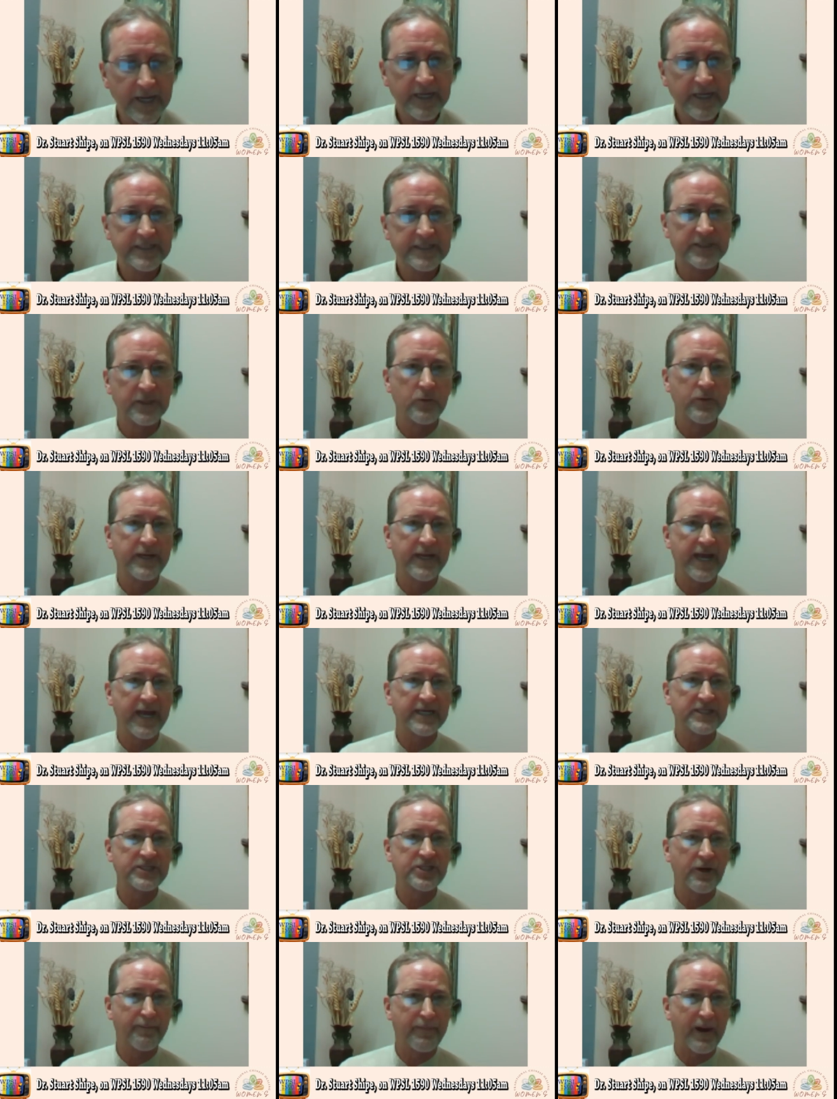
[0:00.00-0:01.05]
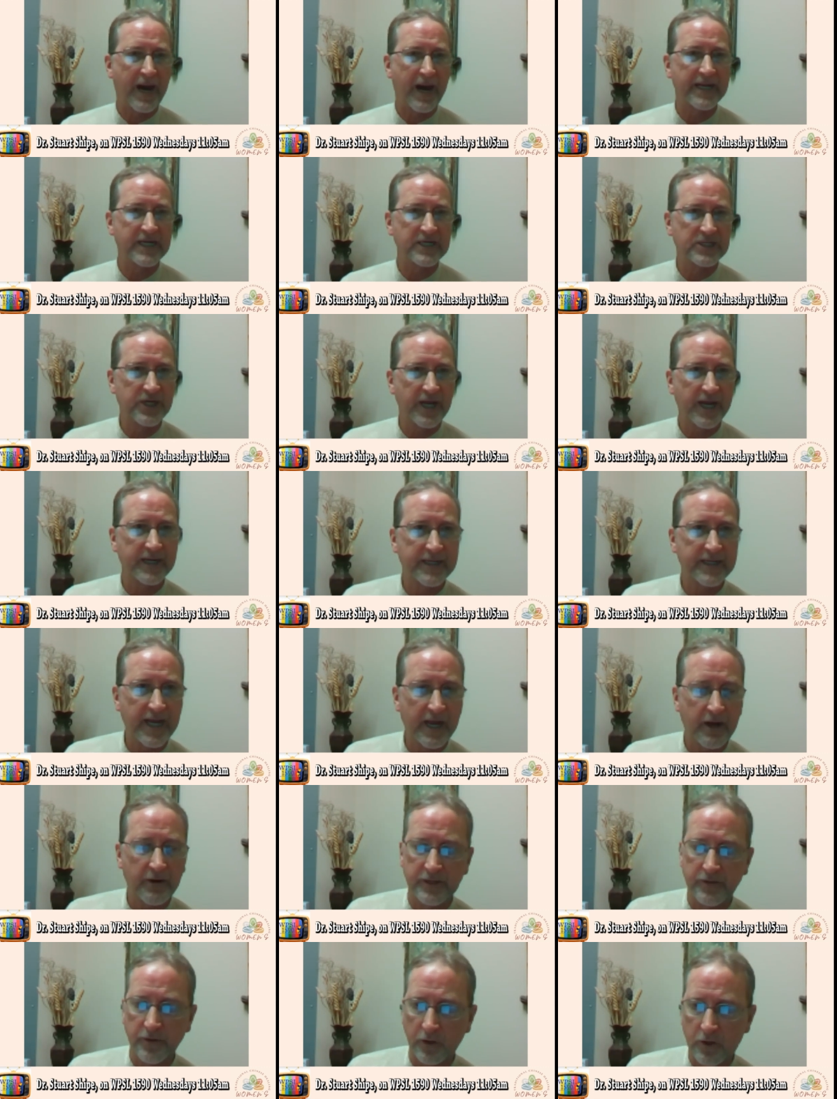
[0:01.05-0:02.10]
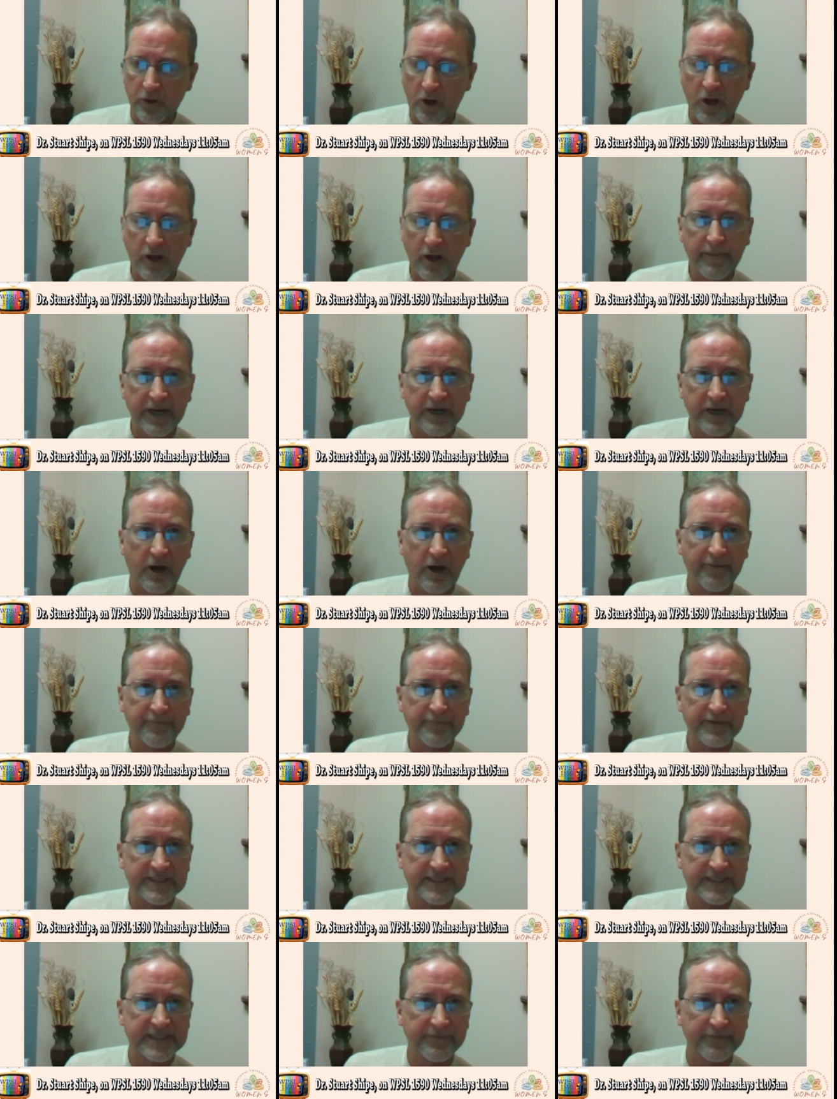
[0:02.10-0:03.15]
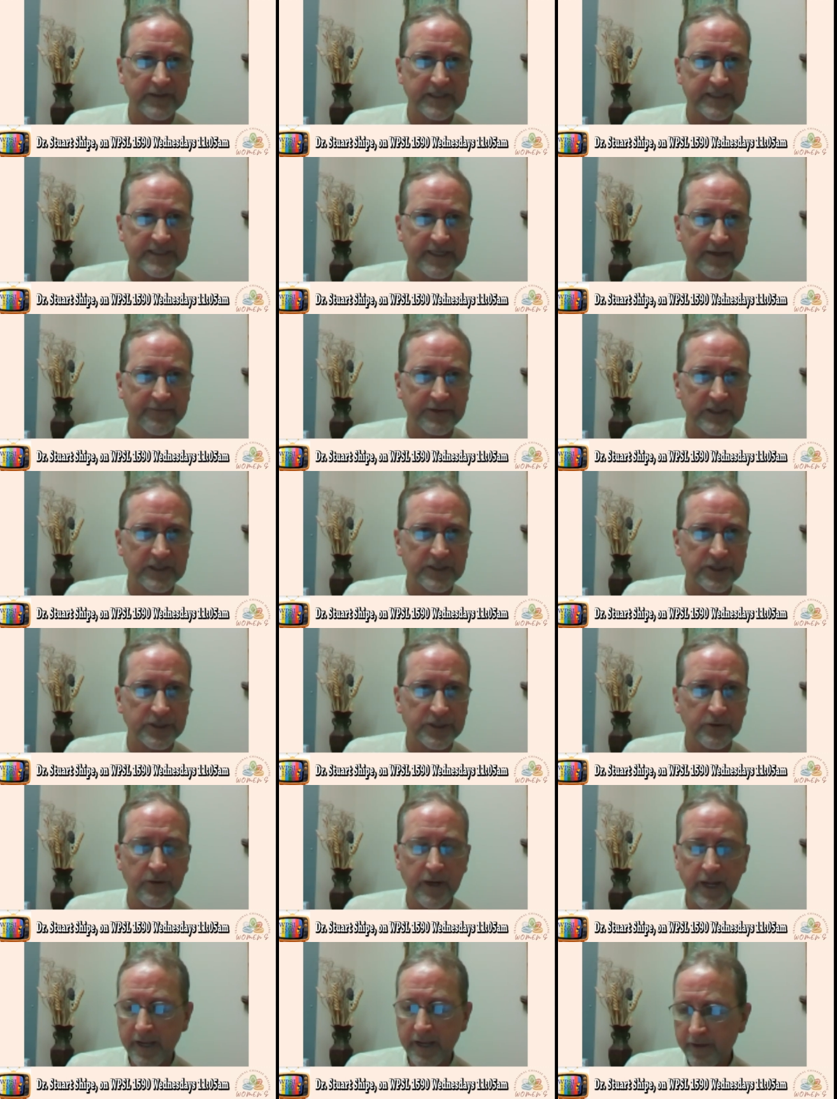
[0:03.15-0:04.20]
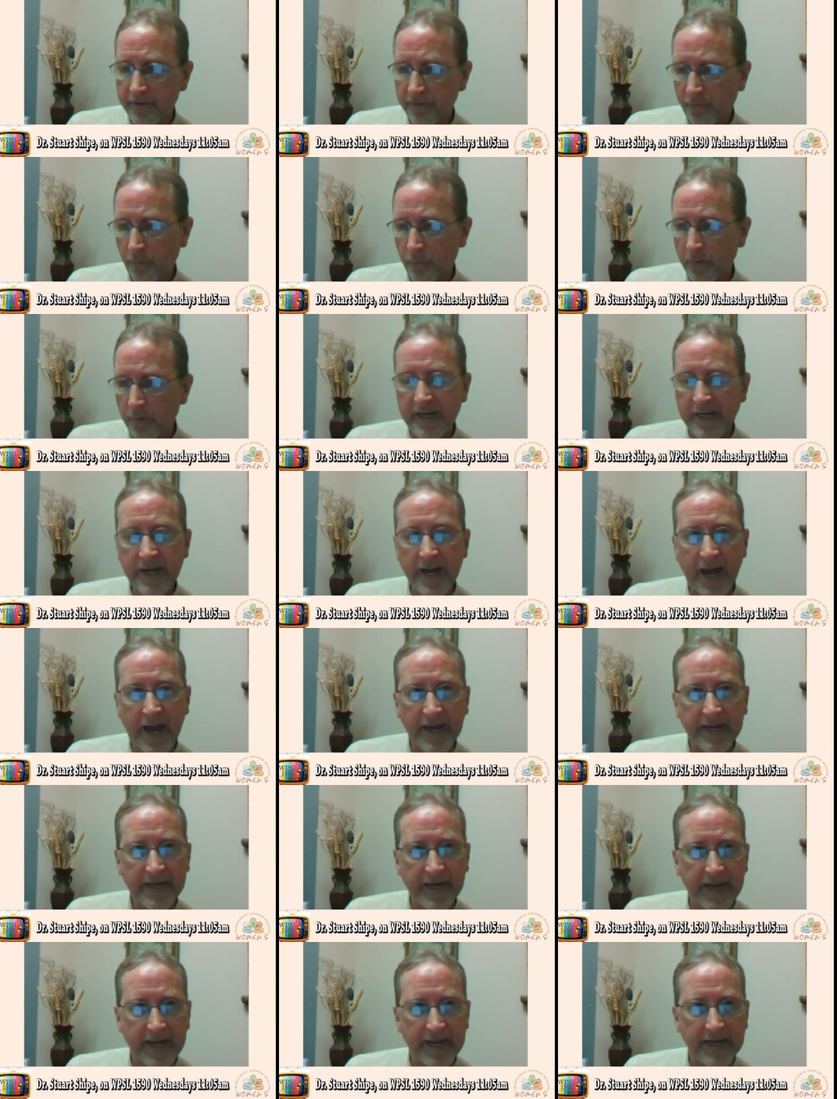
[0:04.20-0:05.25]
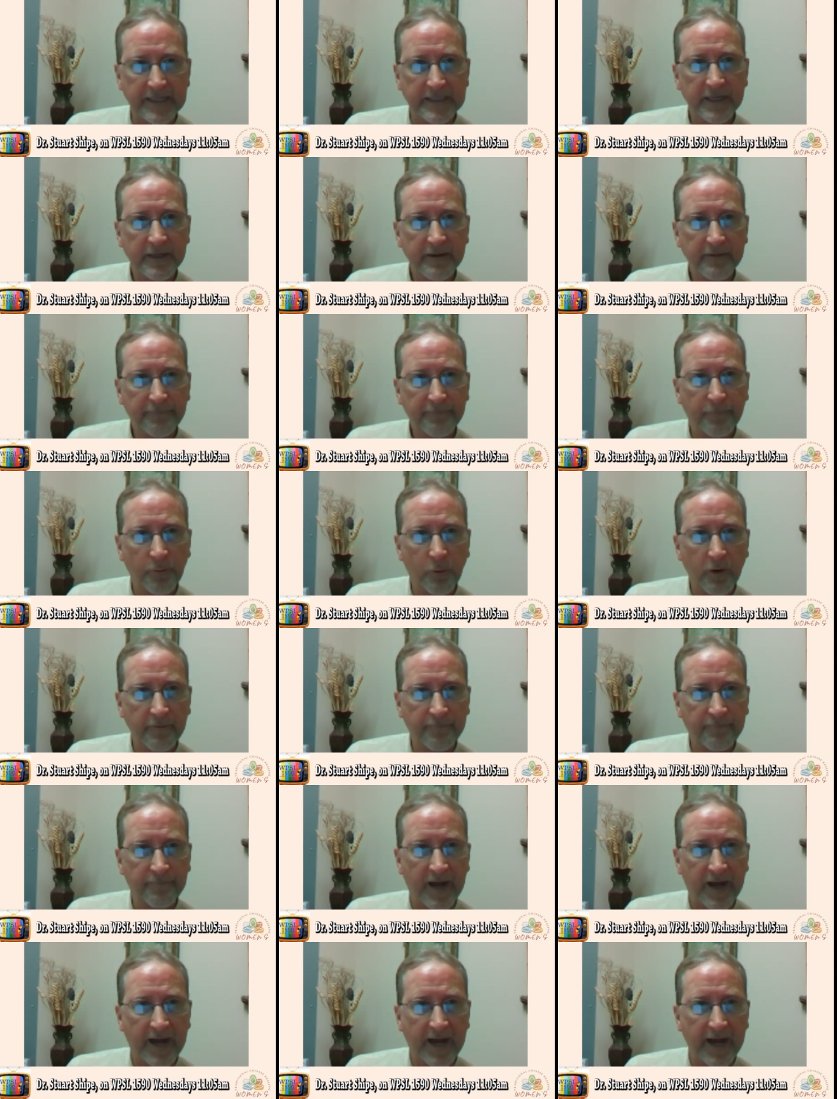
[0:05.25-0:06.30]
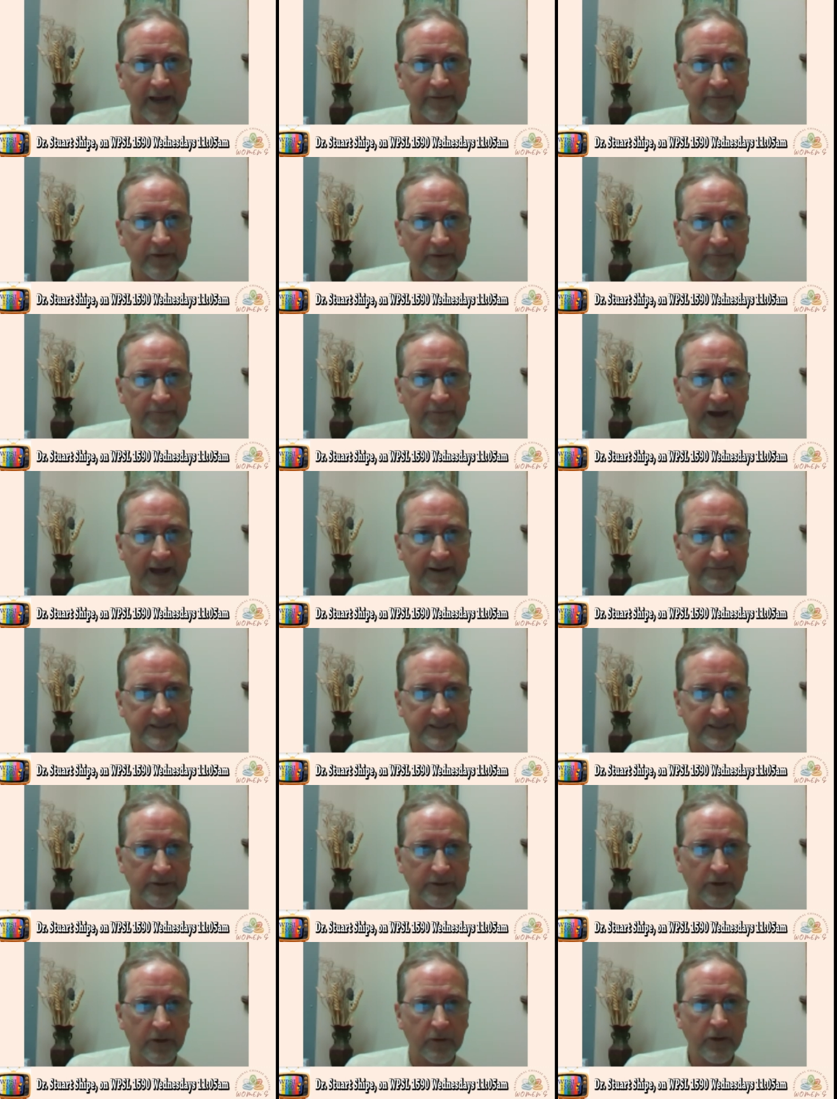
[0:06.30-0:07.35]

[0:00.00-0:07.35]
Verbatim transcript: So get your body checked out. Either call my office 772 398 4550